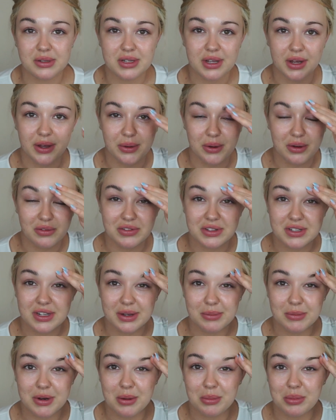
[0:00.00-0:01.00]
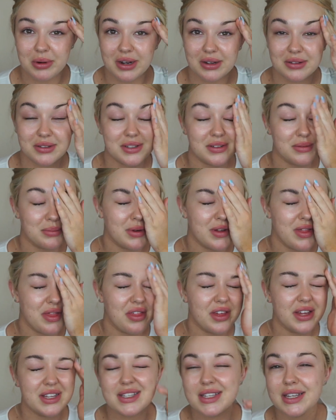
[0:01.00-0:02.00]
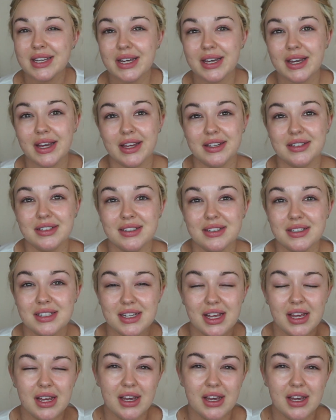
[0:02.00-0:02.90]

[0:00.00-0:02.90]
So obviously my brows are pathetic, and